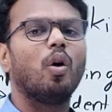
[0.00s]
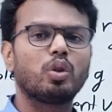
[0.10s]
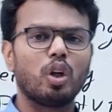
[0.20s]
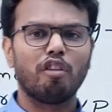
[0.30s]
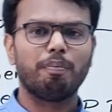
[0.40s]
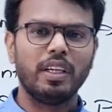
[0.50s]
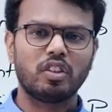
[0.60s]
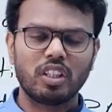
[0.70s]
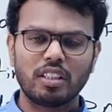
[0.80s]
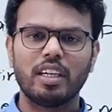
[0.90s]
Council of
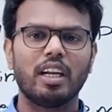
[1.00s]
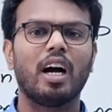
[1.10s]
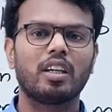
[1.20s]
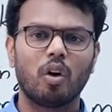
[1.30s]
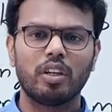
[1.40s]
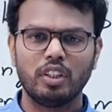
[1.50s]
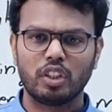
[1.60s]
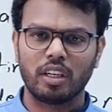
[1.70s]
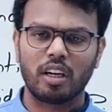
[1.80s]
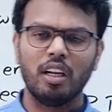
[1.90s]
Ministers and Attorney
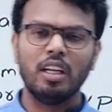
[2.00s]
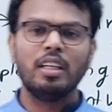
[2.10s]
General.